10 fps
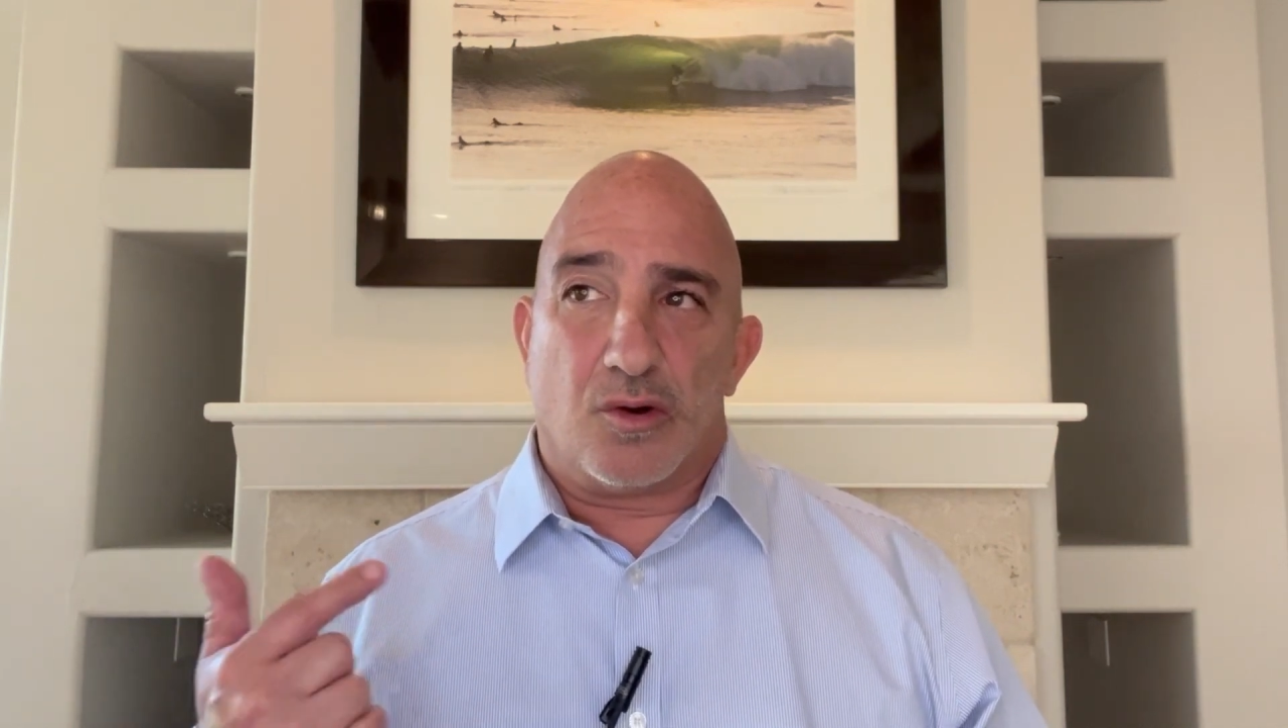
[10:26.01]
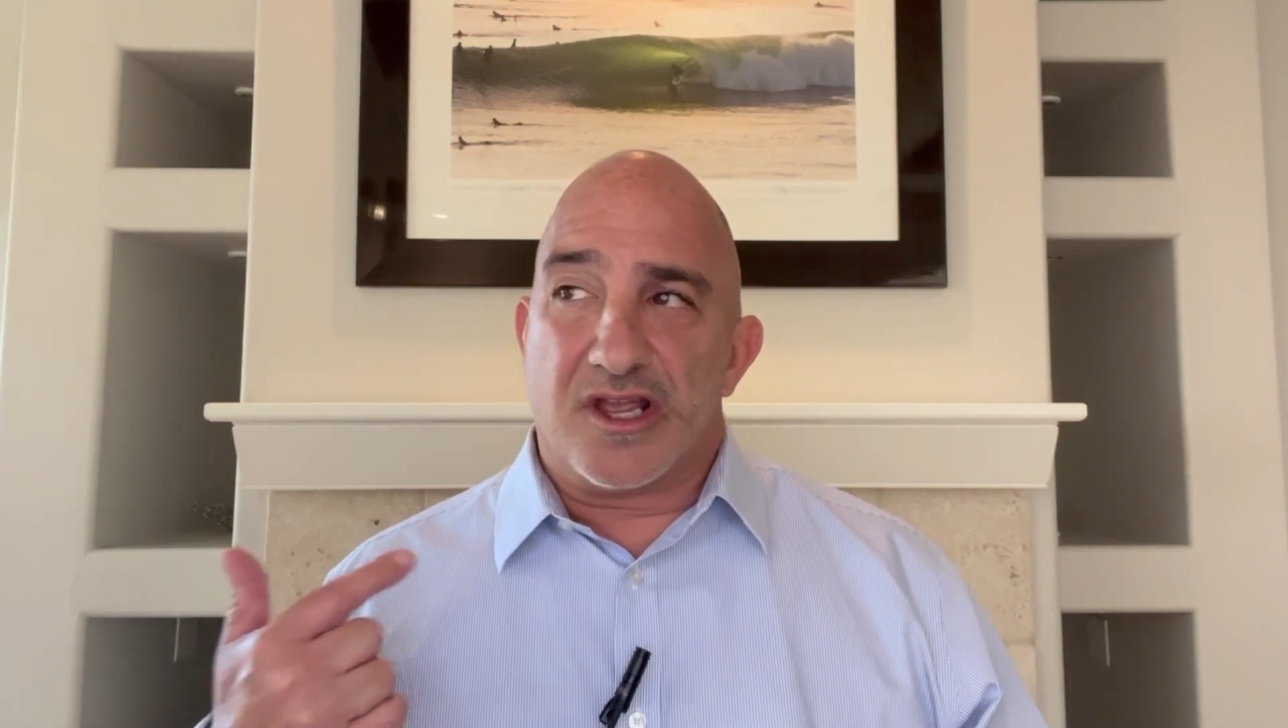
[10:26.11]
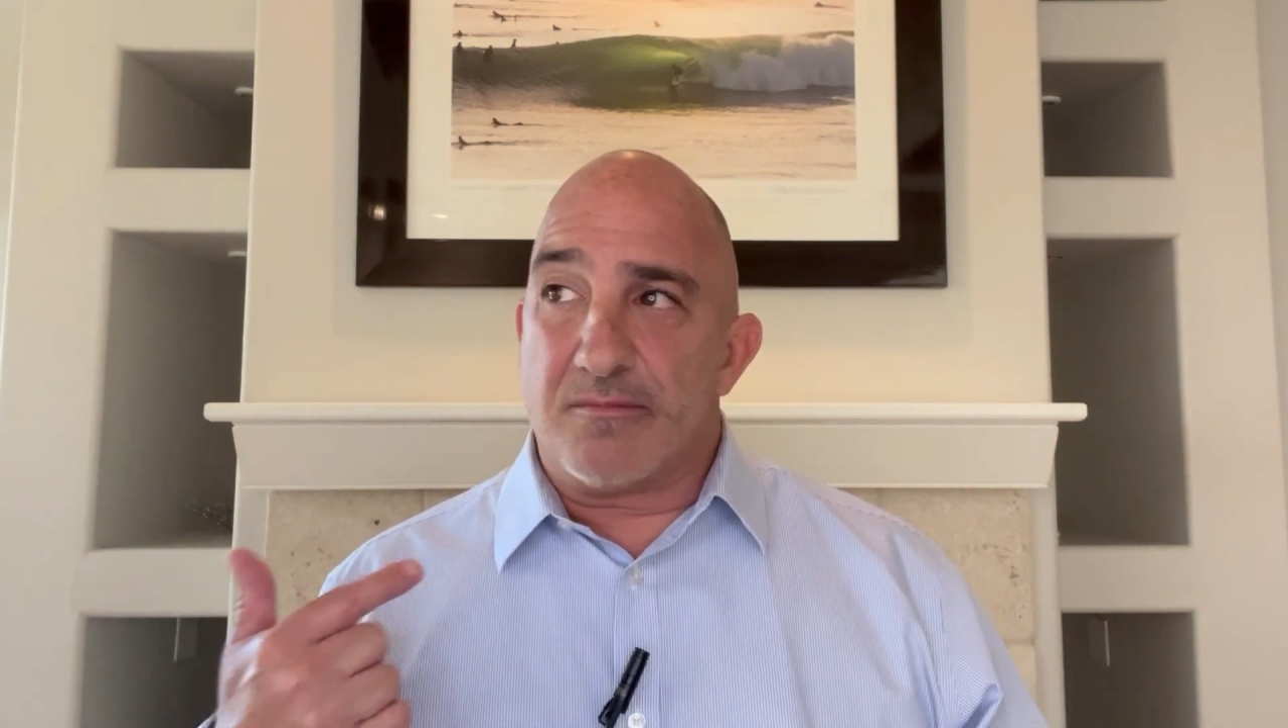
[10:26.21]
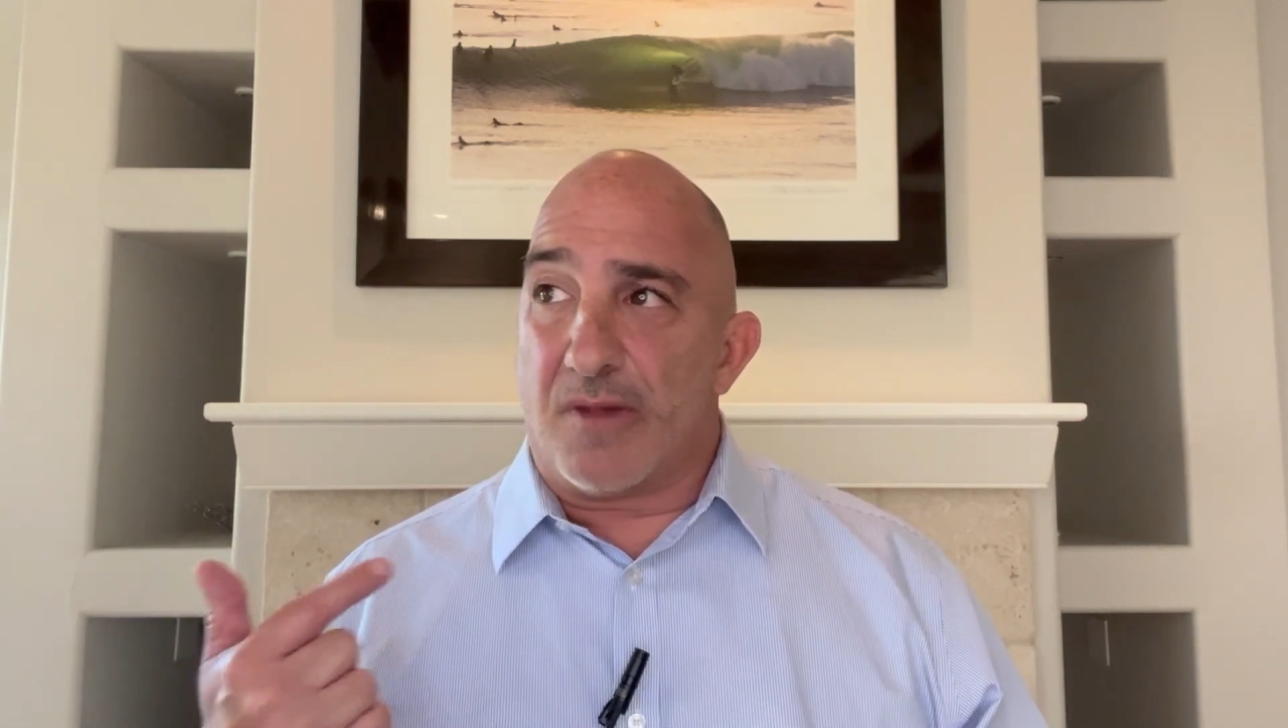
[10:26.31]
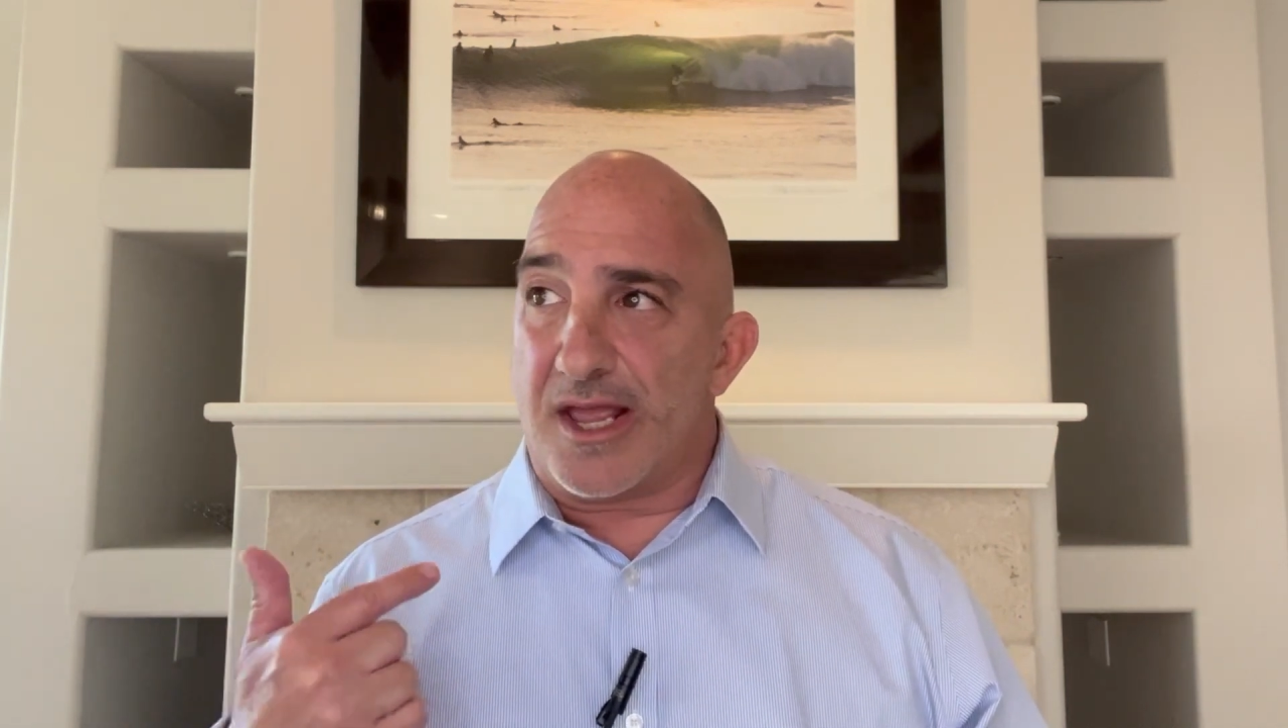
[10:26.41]

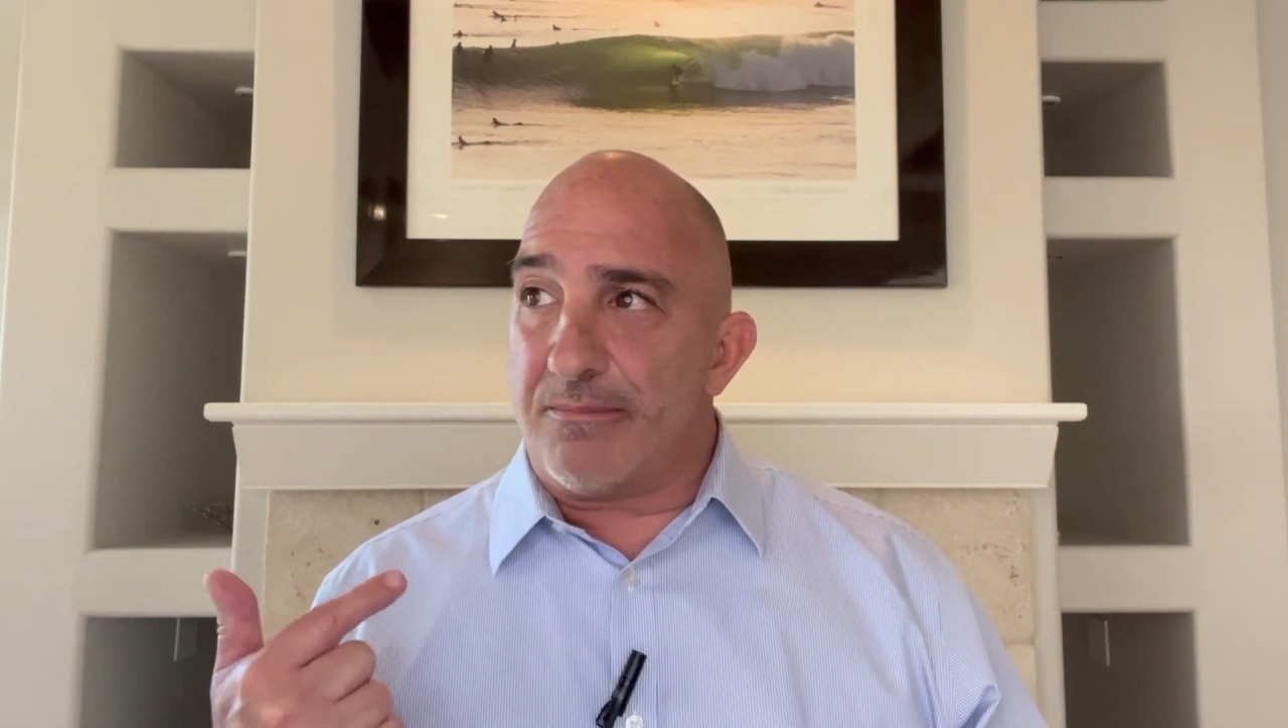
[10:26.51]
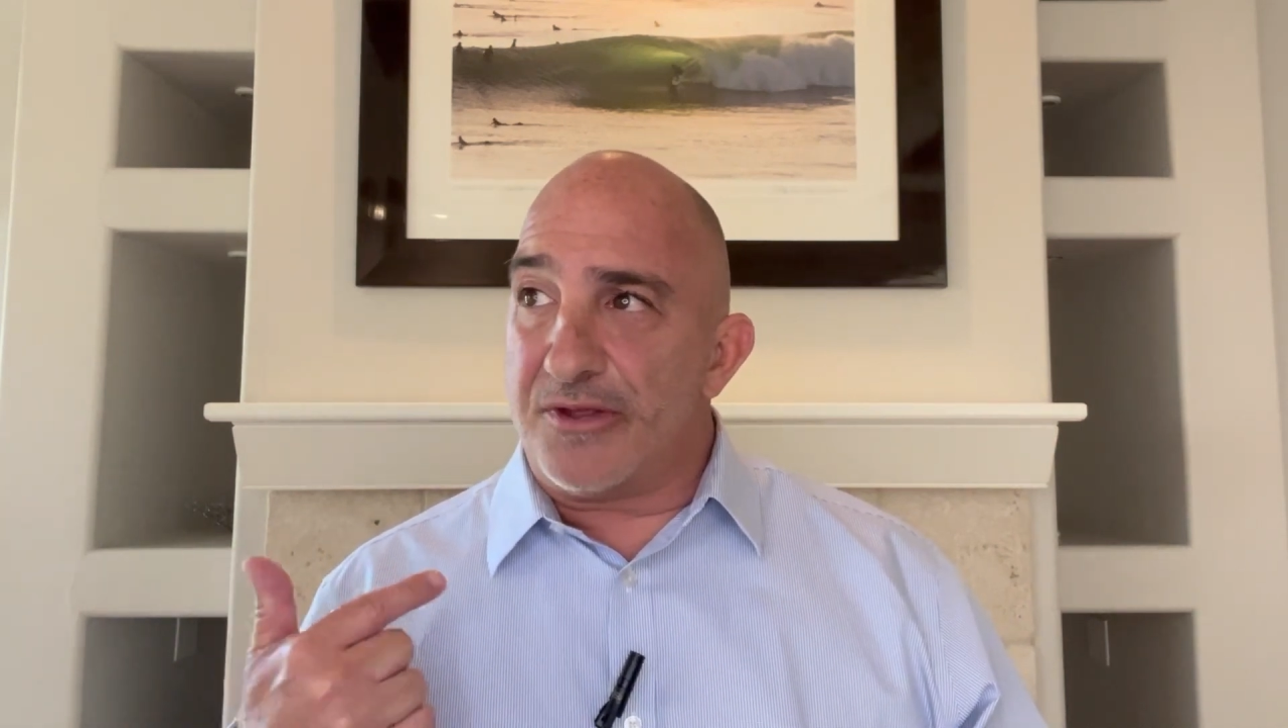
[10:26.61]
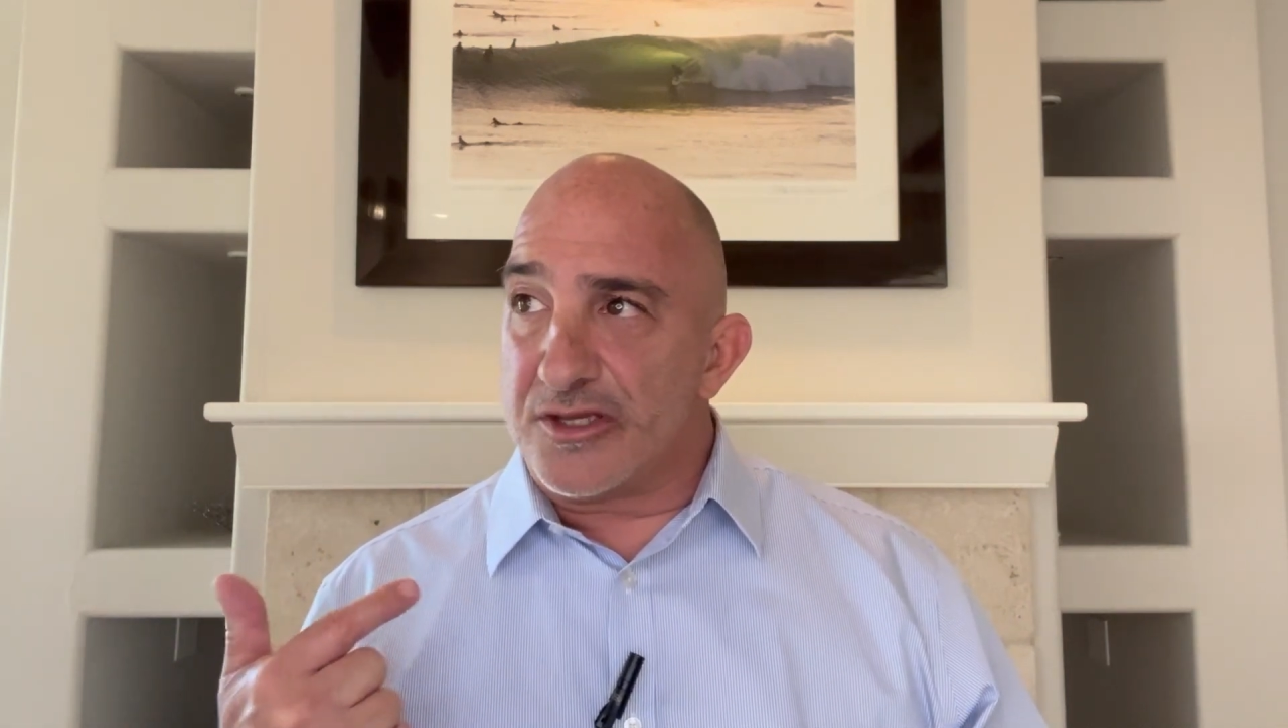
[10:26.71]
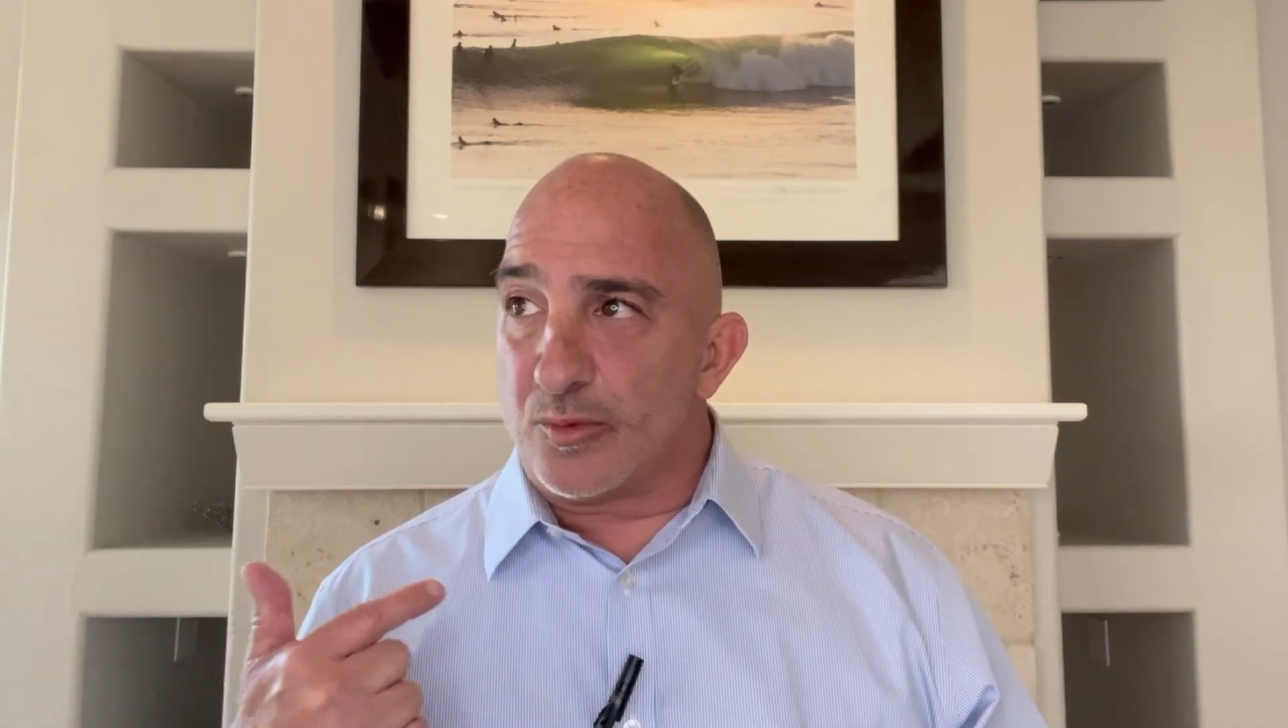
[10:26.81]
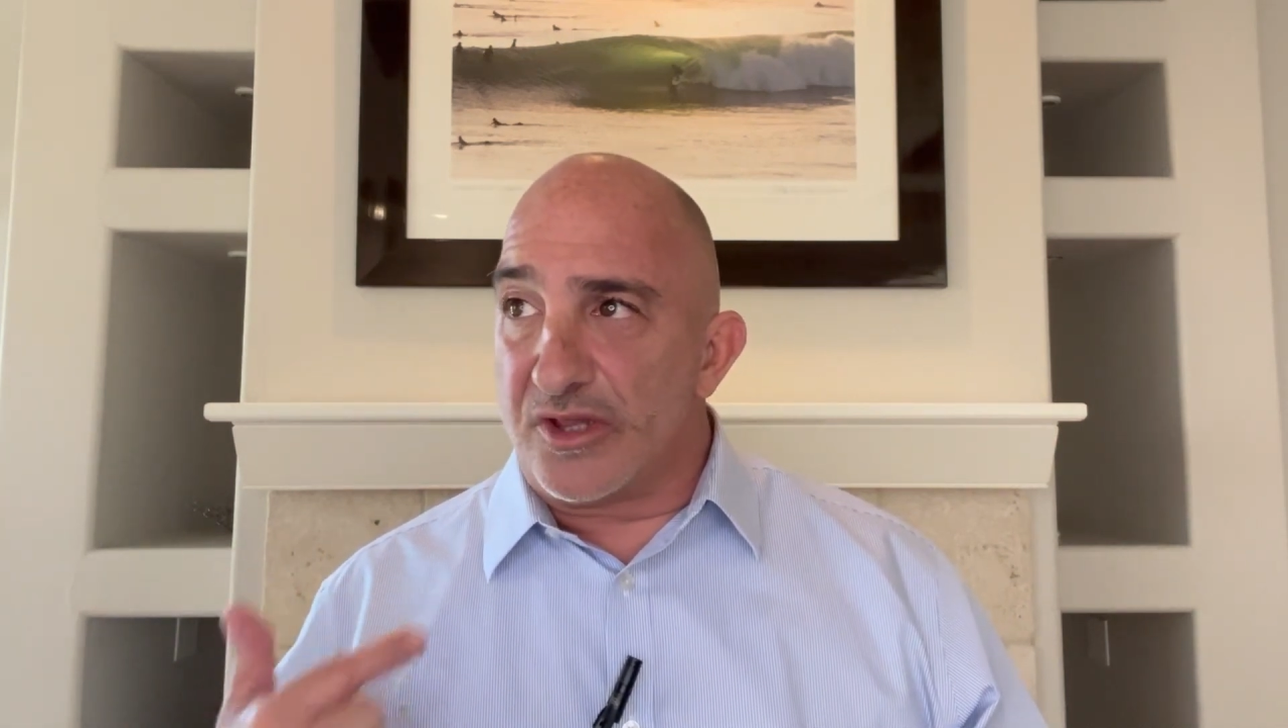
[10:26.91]
in my opinion,